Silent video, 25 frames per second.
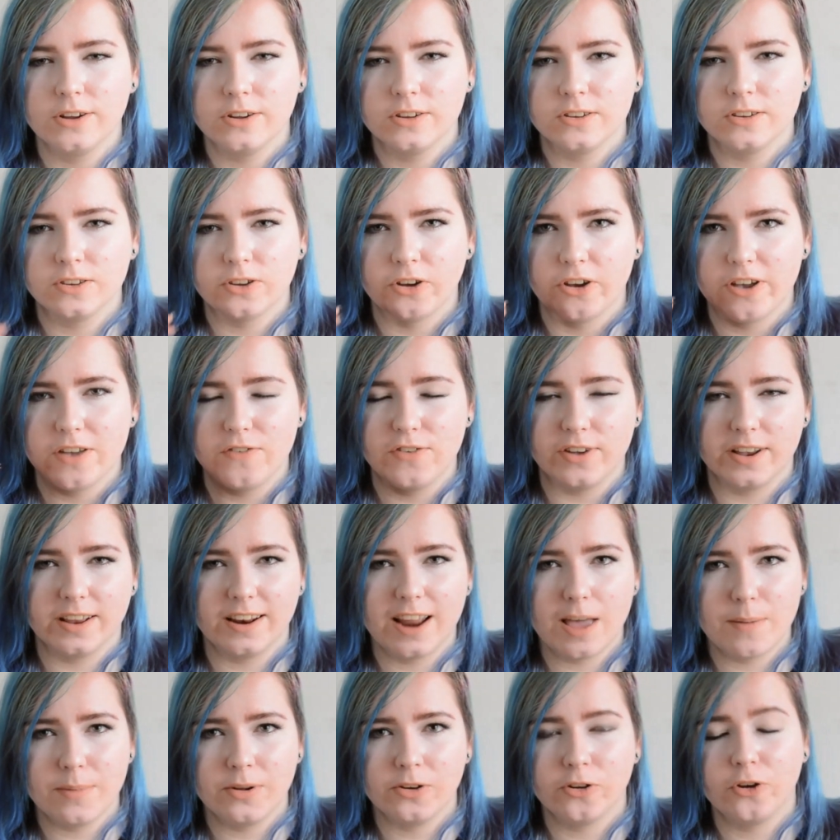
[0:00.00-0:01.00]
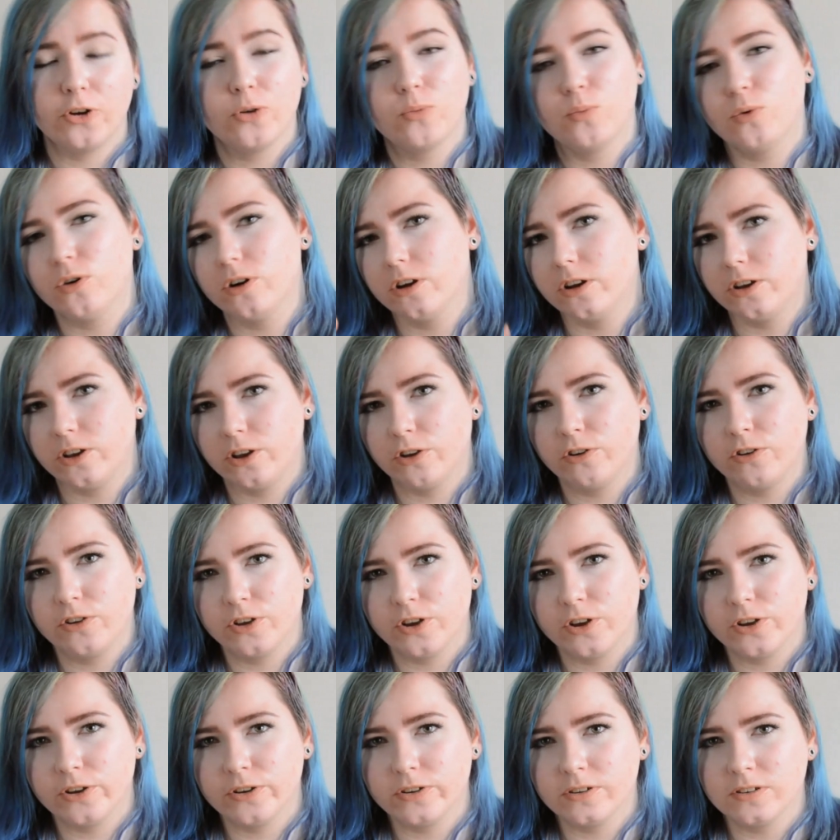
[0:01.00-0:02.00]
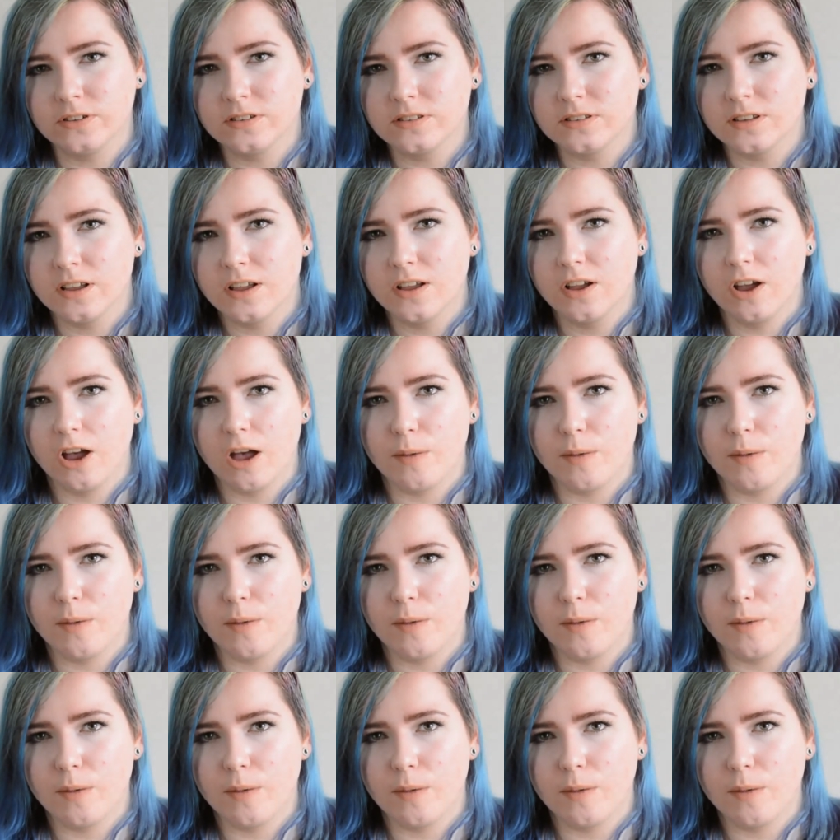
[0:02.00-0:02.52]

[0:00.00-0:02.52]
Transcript: So if you could let me know what you use,